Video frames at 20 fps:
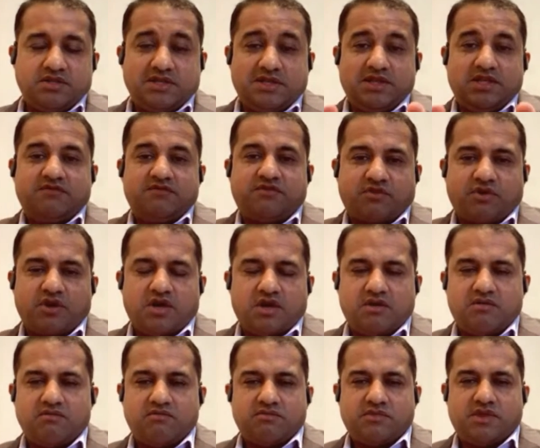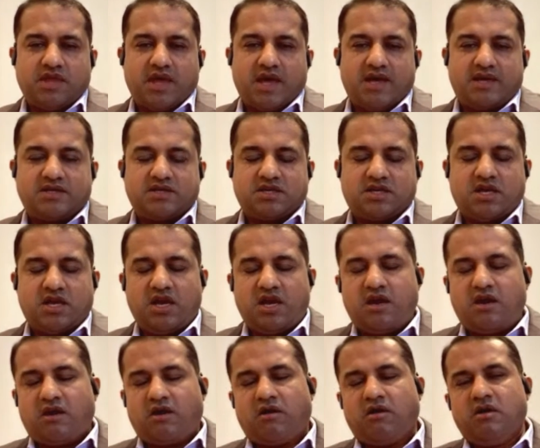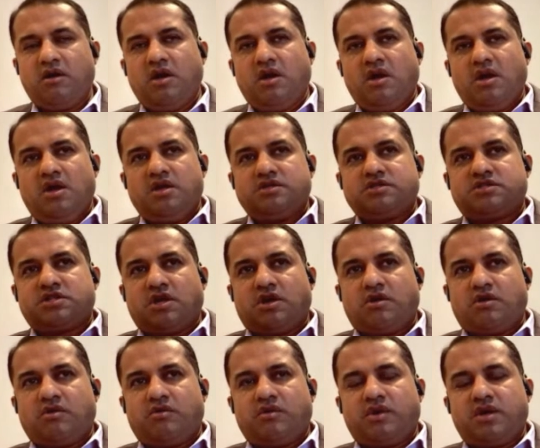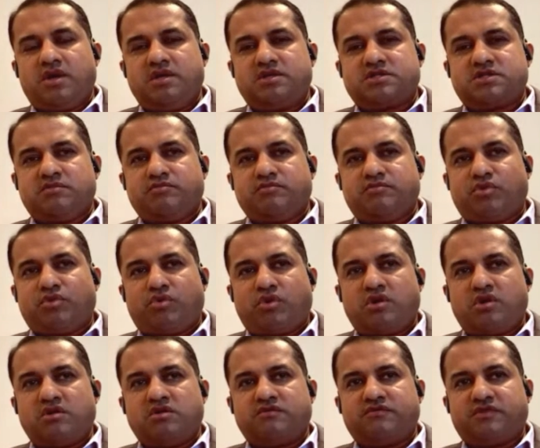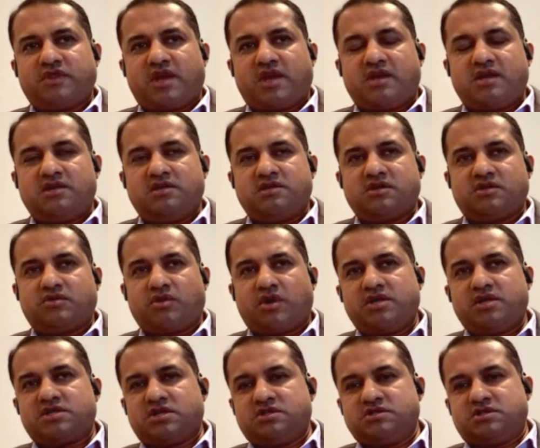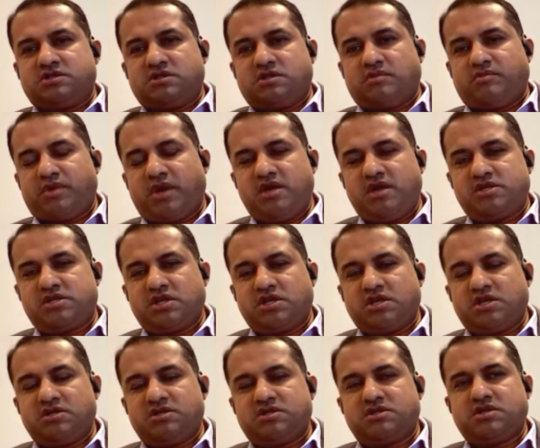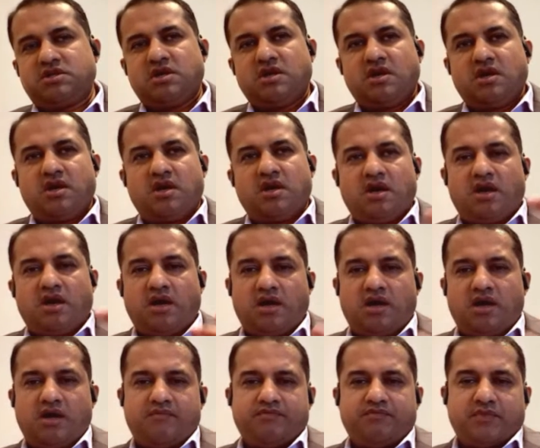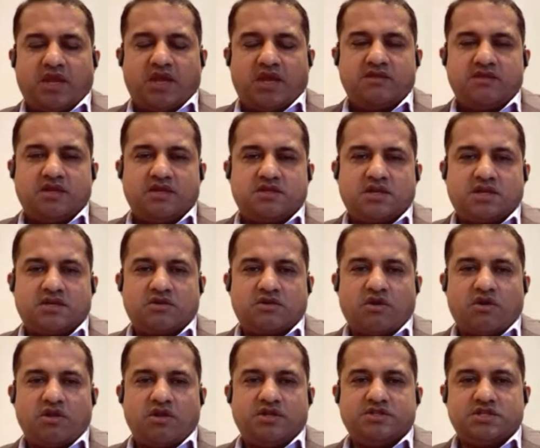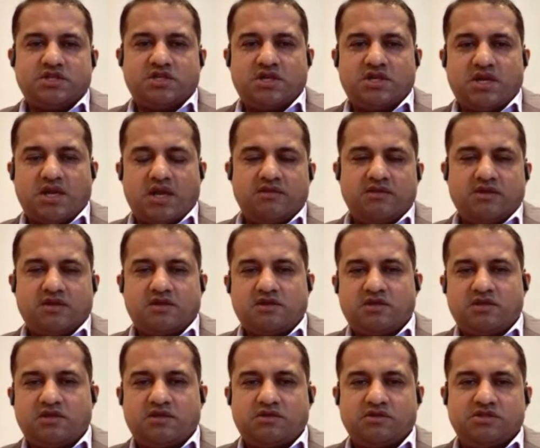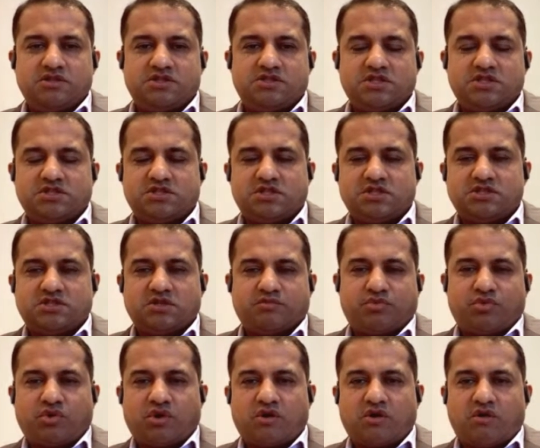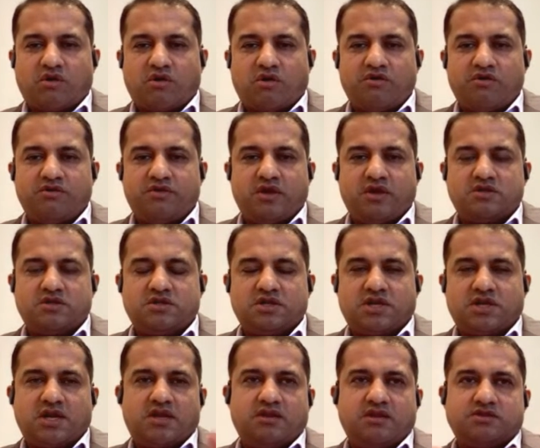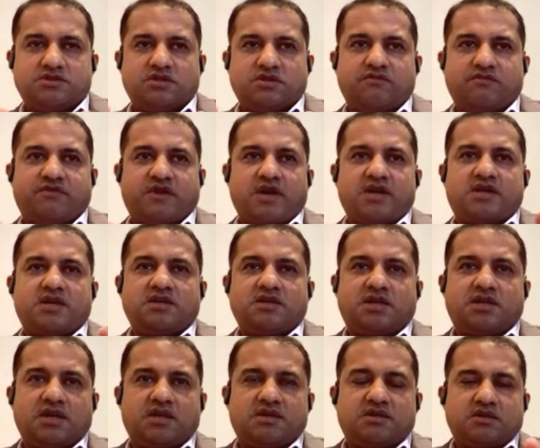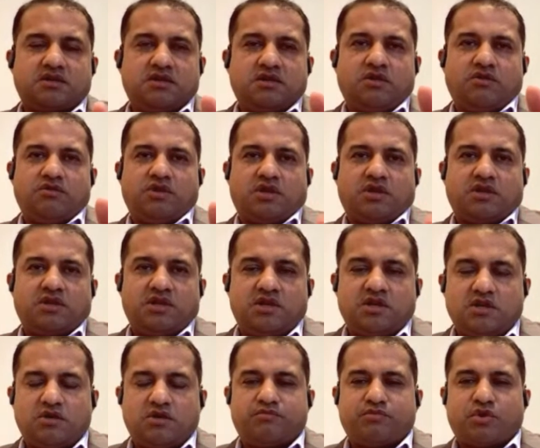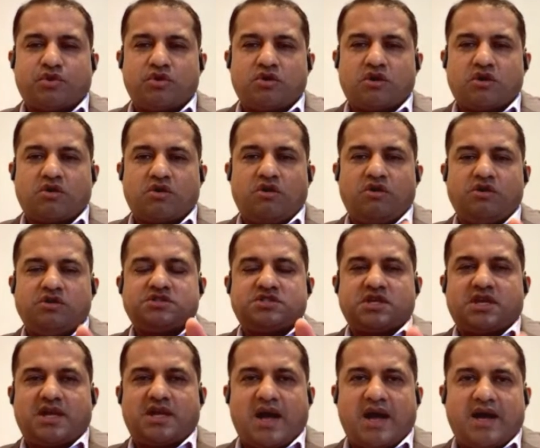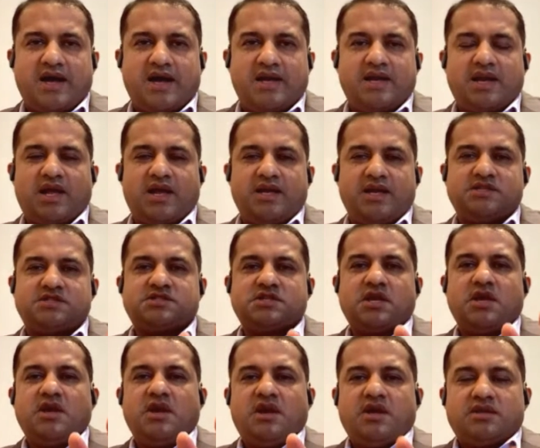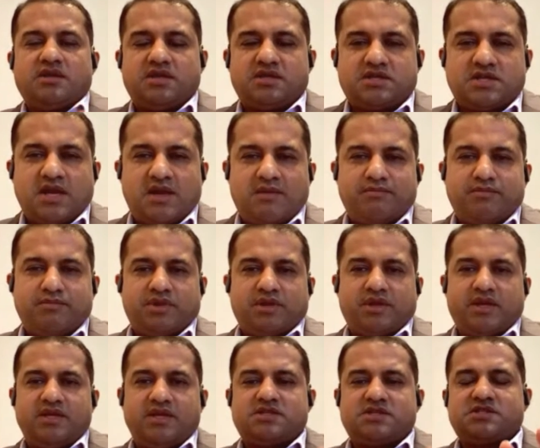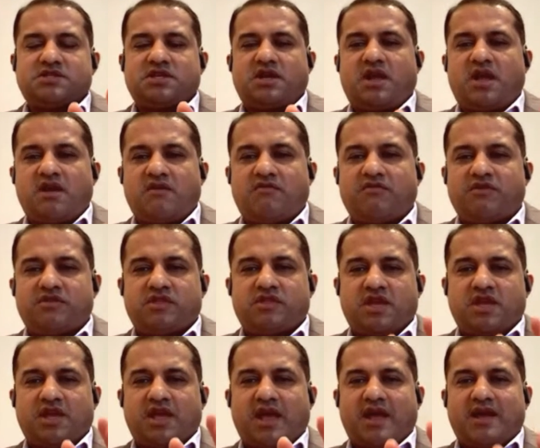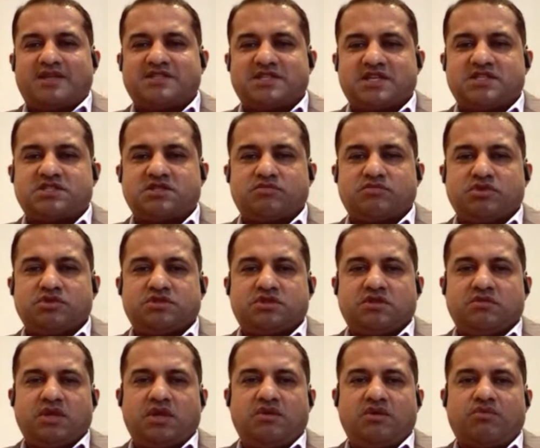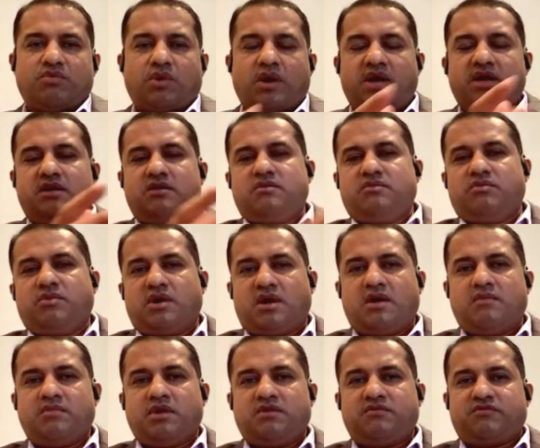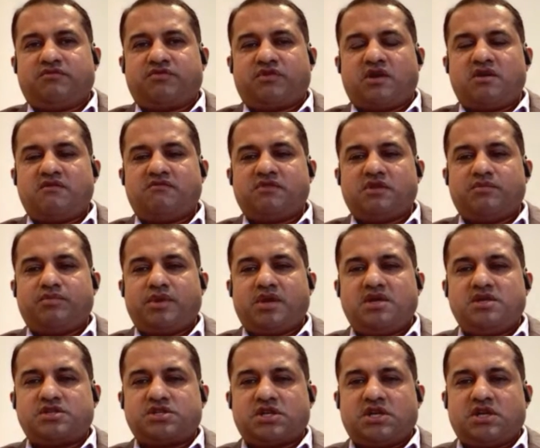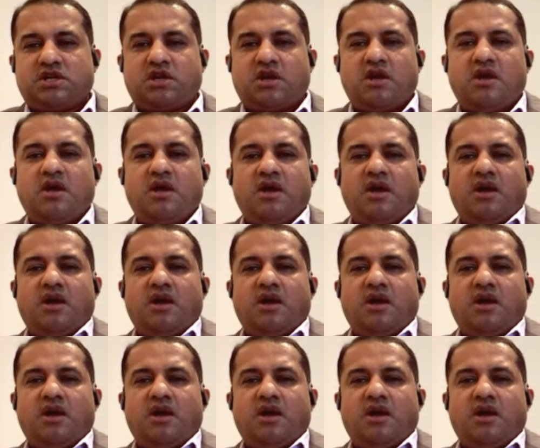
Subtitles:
delivering that care. So it's important for that integration. So the patient and the technology and the clinical decision support are all there together. So if I can get, the clinical protocols, the guidelines, the templates, and everything accessible to me right when I'm in front of the patient,